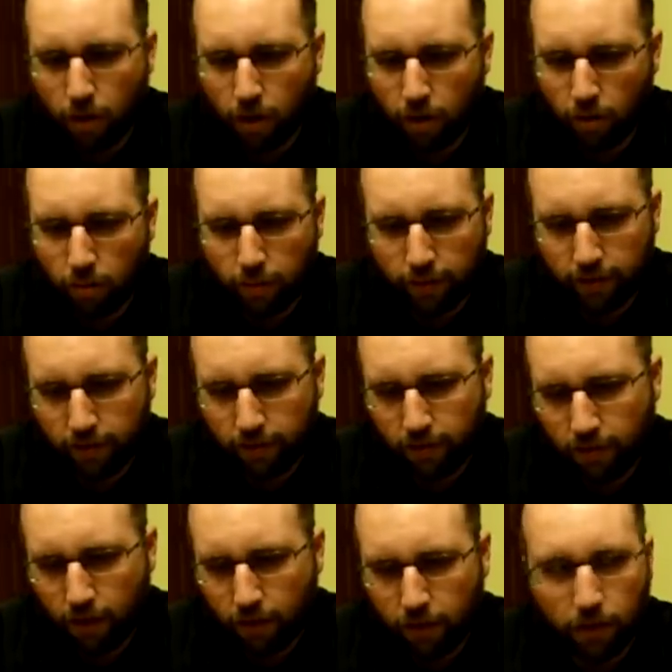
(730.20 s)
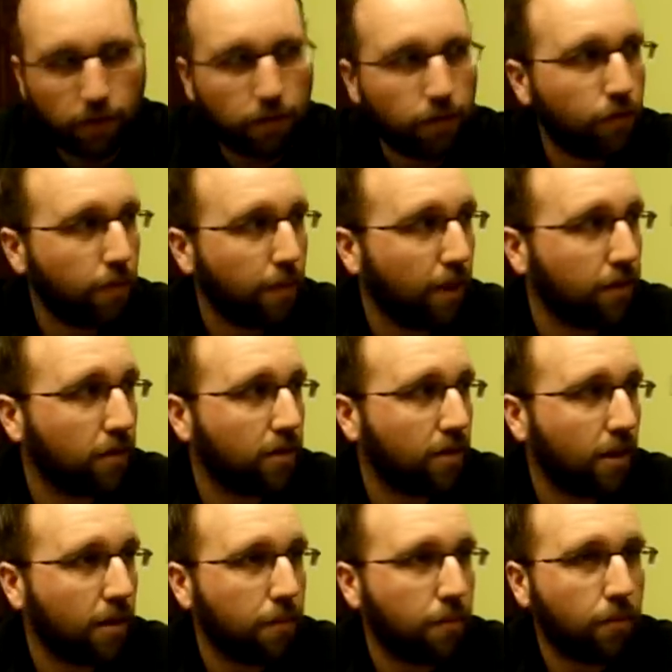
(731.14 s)
auto, but saw this for about the
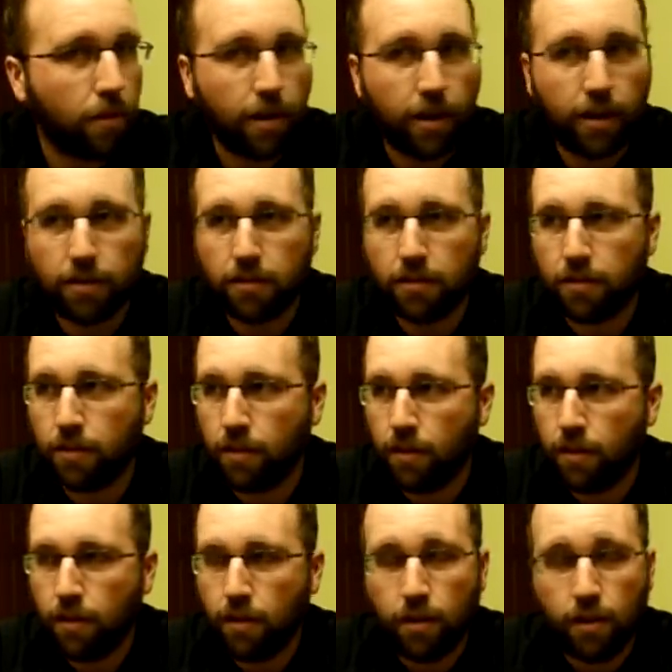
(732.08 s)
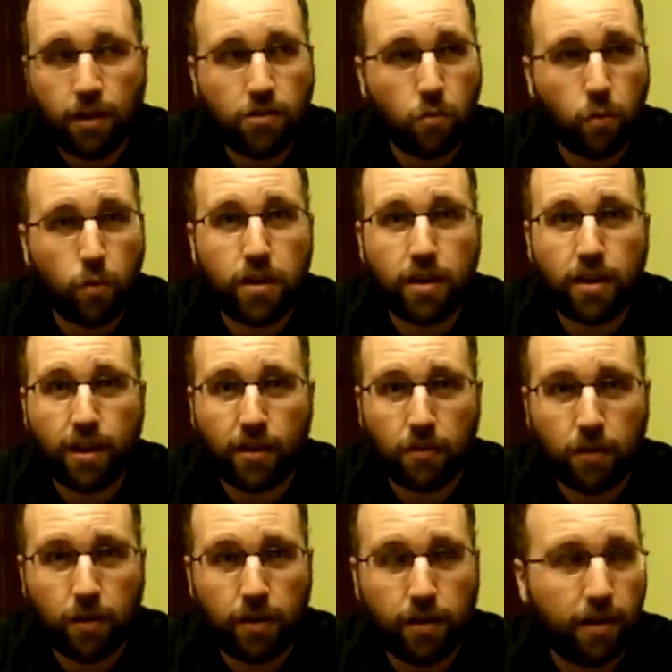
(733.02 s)
same price. It's windy
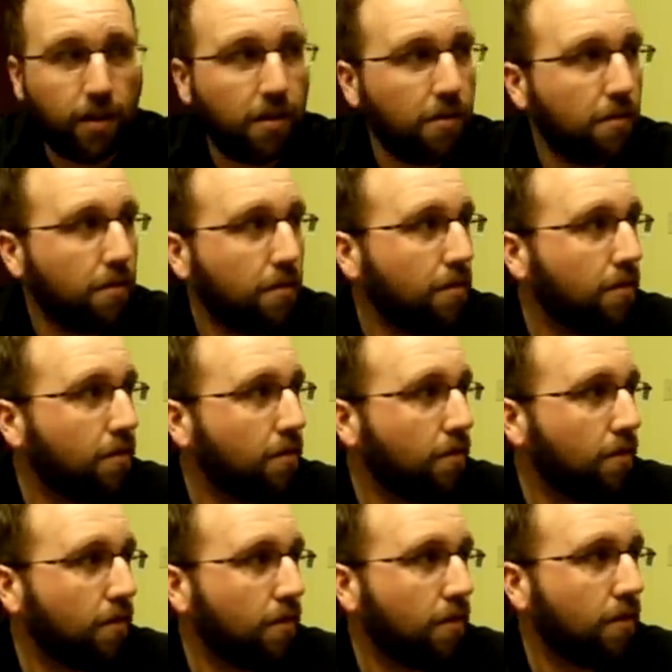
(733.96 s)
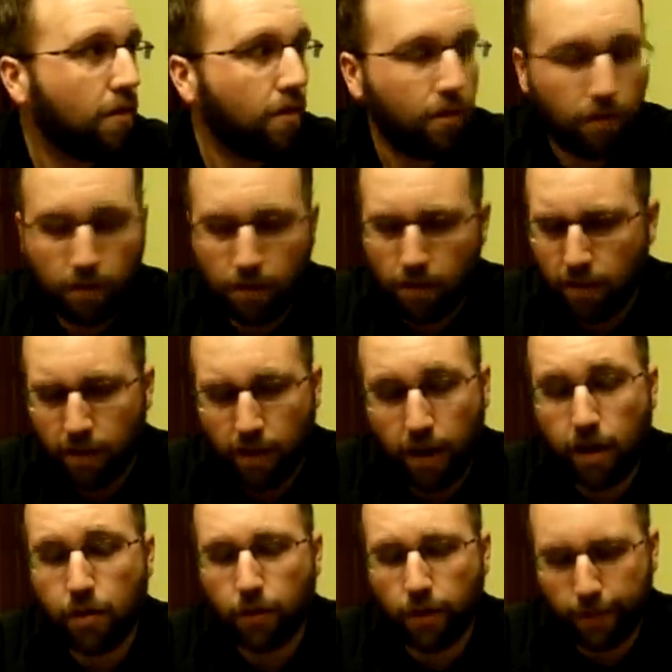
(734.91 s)
out right now.
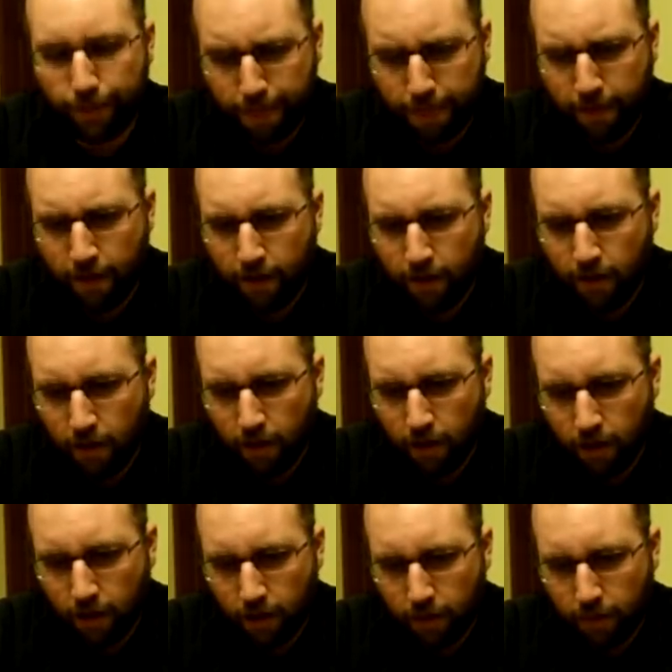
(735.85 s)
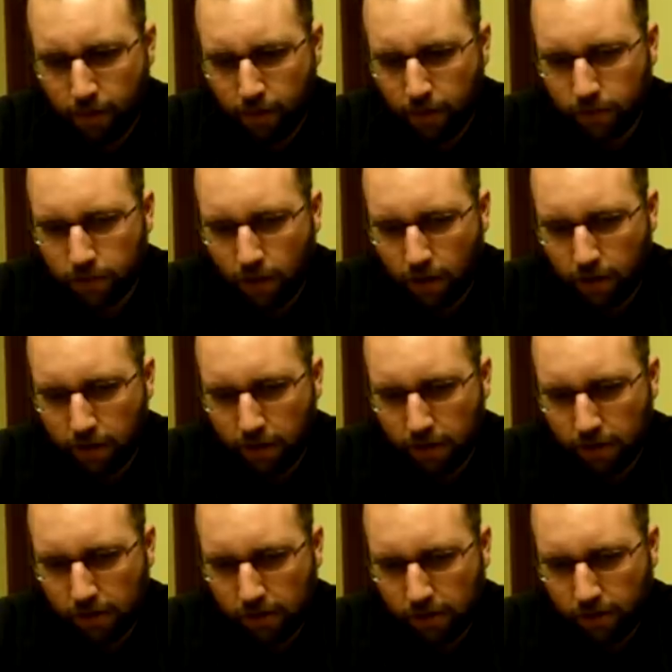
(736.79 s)
Anyway, um, I saw
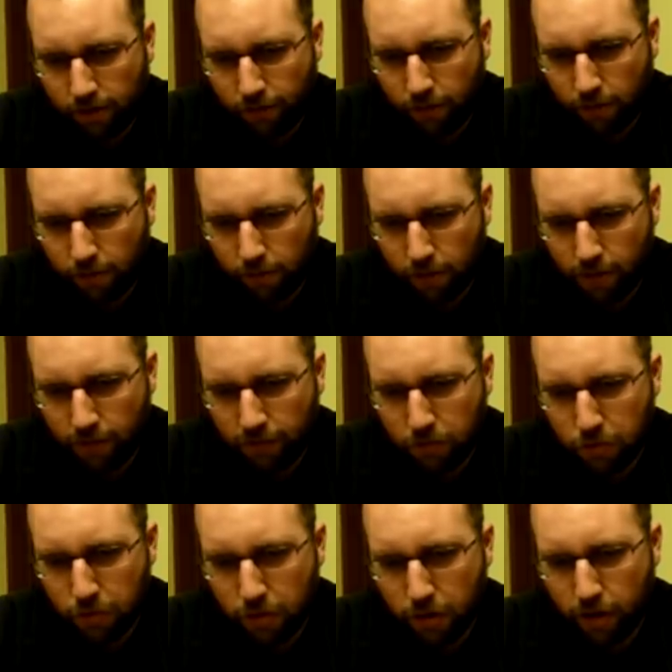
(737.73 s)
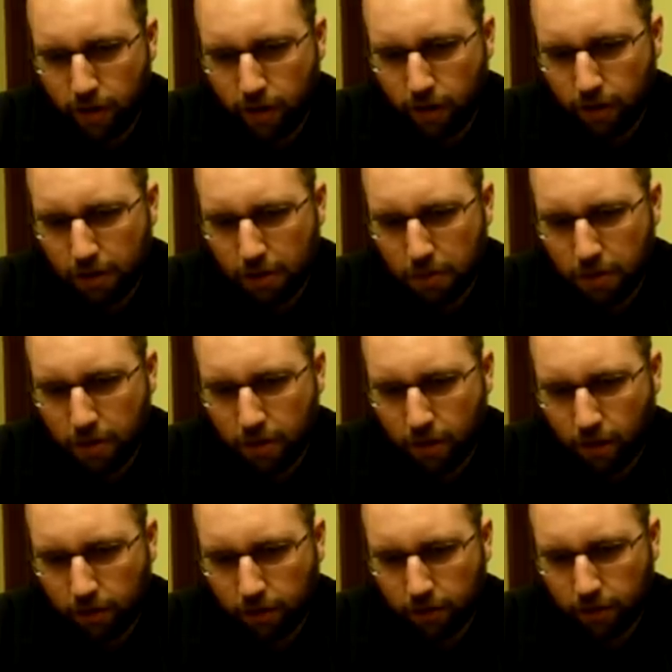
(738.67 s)
this. It's from Leaf Trinity, three
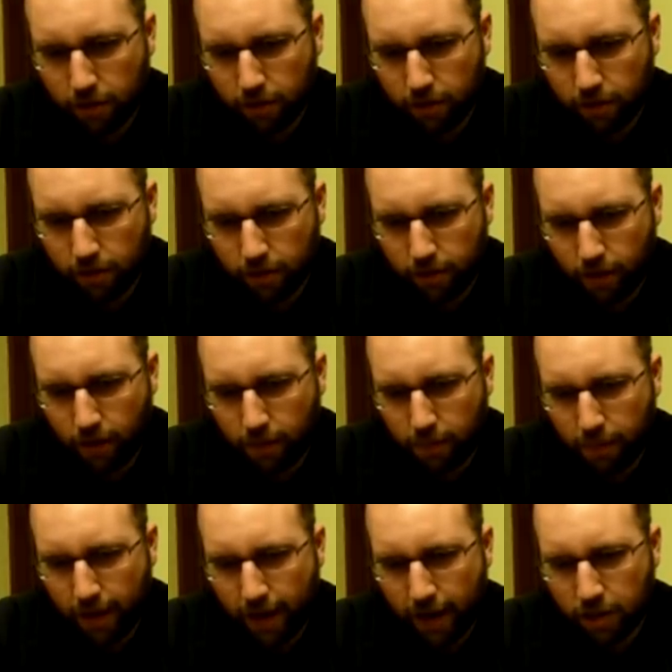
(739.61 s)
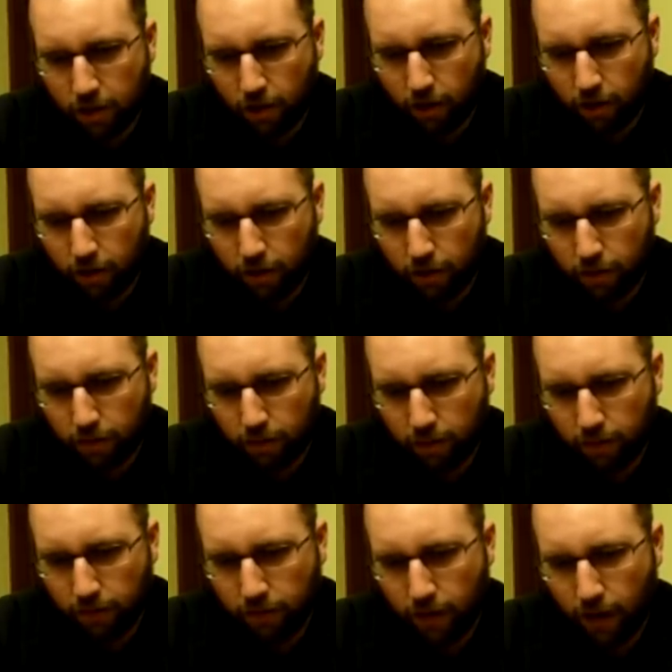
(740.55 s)
color uh, patch auto,
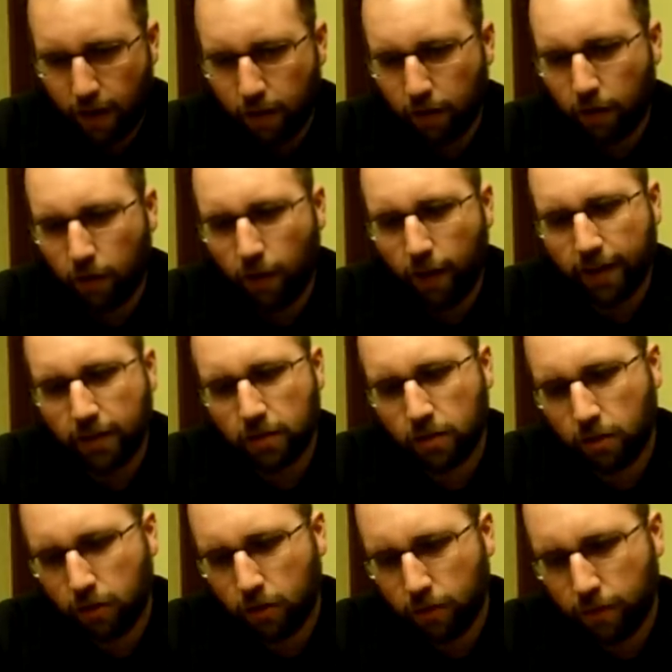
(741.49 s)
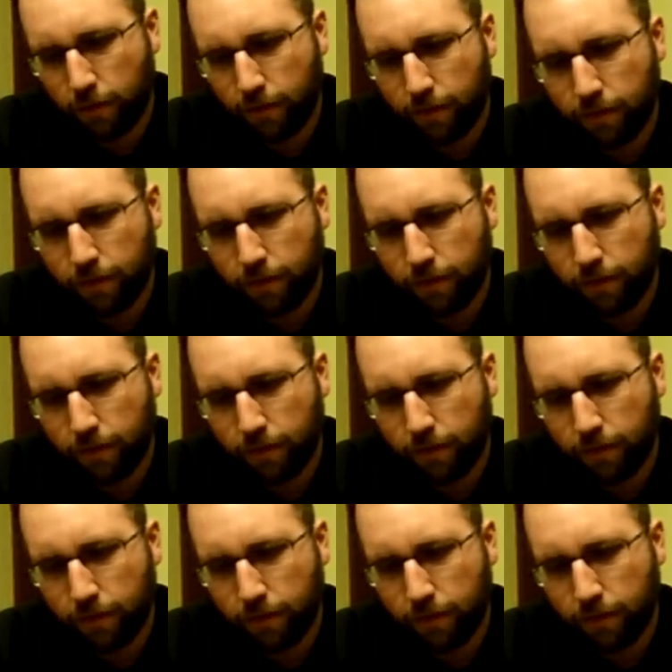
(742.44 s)
Tyler Glasnow,